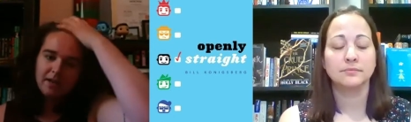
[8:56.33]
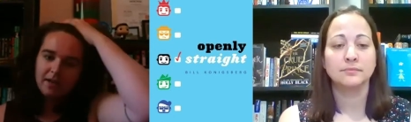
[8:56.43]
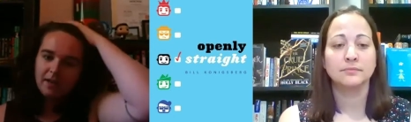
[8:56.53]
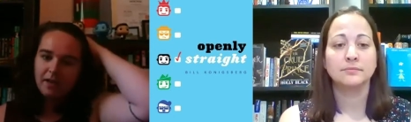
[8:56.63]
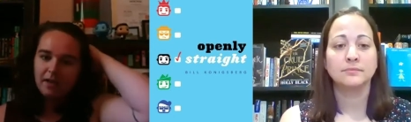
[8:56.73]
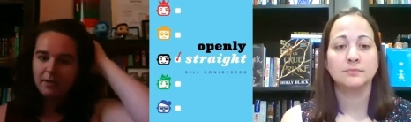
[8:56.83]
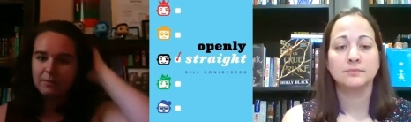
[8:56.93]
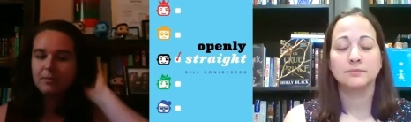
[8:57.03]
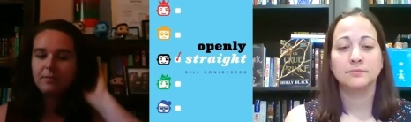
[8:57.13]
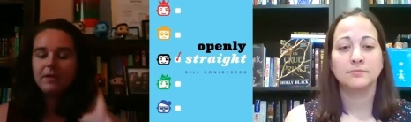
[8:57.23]
Speaker 1: Um,
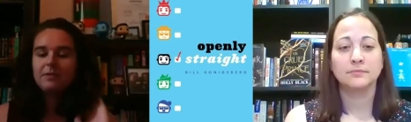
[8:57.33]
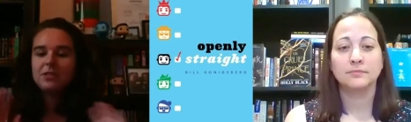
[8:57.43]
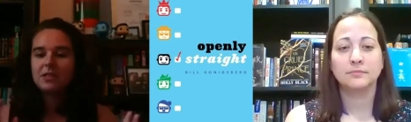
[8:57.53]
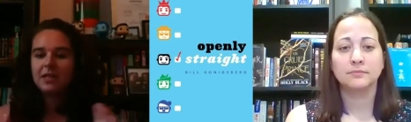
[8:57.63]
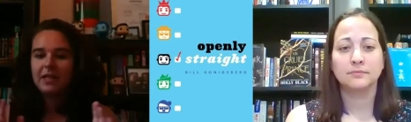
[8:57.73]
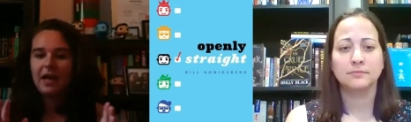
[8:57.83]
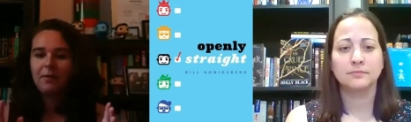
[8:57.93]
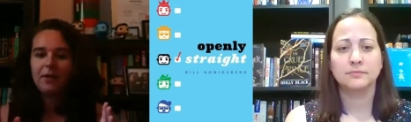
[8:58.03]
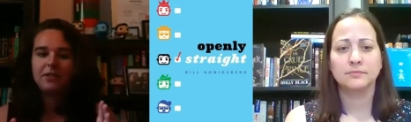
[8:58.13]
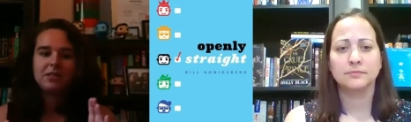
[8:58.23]
so I'm interested in that
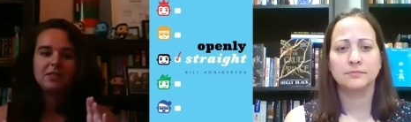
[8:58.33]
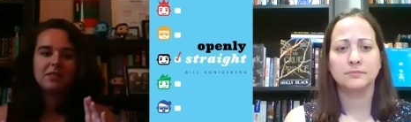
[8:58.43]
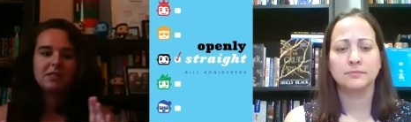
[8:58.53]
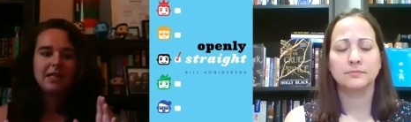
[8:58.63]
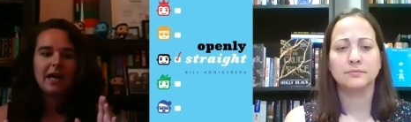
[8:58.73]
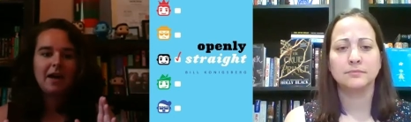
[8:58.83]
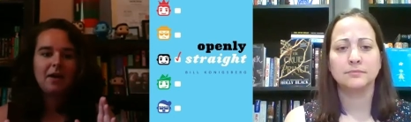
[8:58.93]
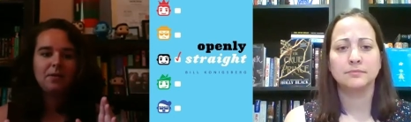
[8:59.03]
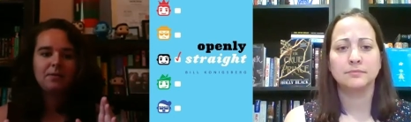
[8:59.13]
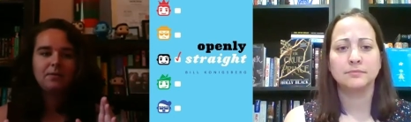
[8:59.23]
one just to see
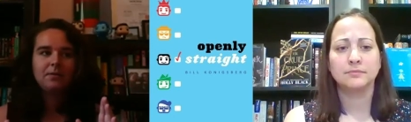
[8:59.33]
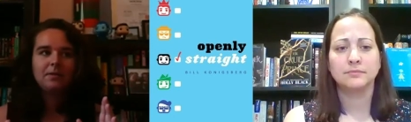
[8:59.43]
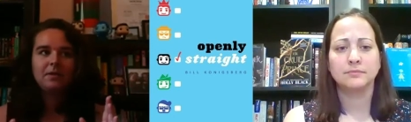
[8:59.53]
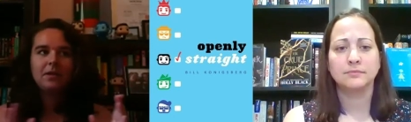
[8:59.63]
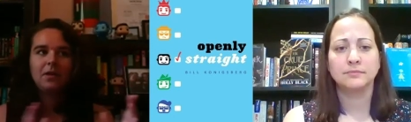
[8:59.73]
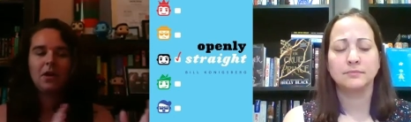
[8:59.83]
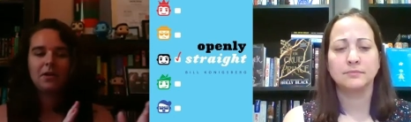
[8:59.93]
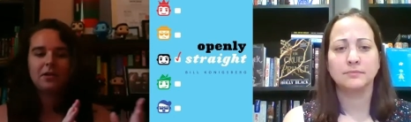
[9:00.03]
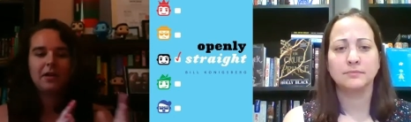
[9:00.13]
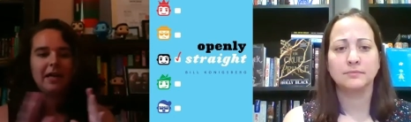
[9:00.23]
how the
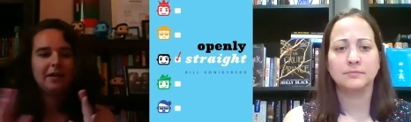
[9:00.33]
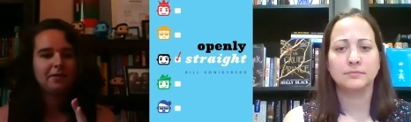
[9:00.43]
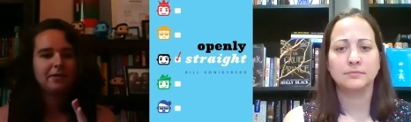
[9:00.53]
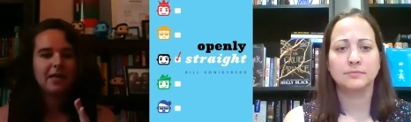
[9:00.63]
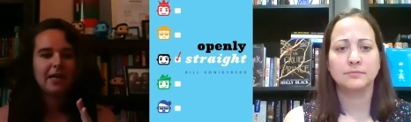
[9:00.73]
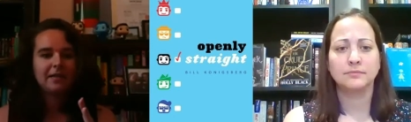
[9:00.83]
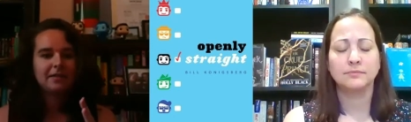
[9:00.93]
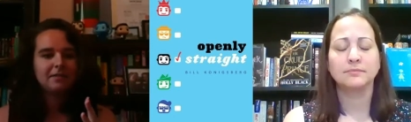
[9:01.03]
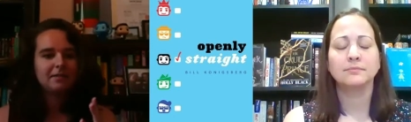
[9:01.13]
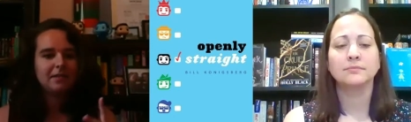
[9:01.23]
author handles that
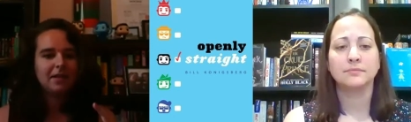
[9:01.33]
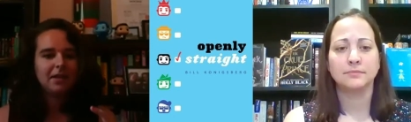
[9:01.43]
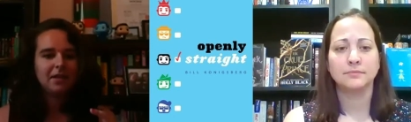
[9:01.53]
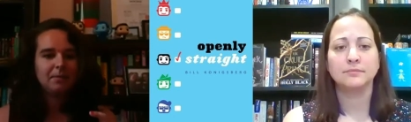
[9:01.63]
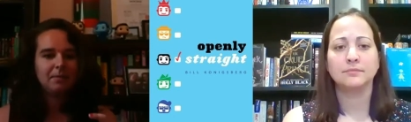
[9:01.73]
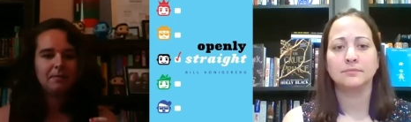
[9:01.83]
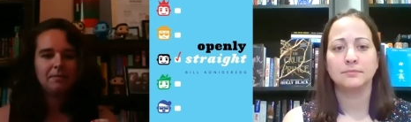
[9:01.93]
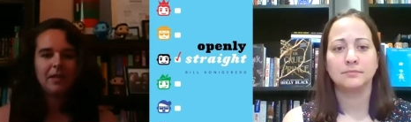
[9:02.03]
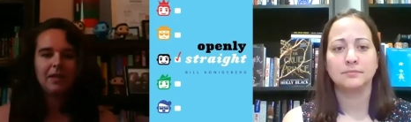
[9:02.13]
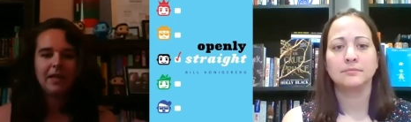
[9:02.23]
um,
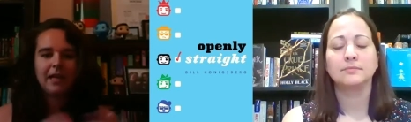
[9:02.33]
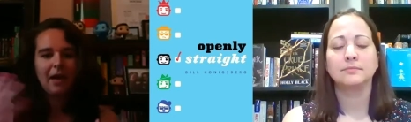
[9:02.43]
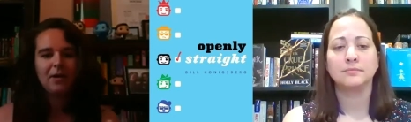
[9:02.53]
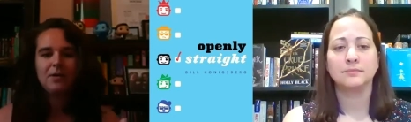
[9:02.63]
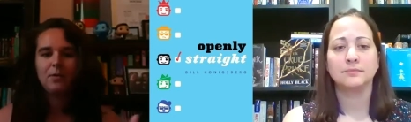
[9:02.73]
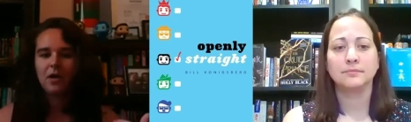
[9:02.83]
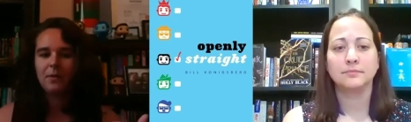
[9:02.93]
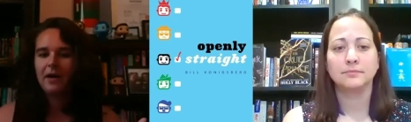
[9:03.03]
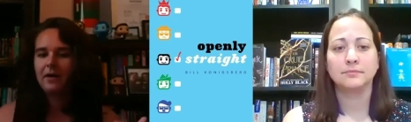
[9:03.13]
and like how he will come out a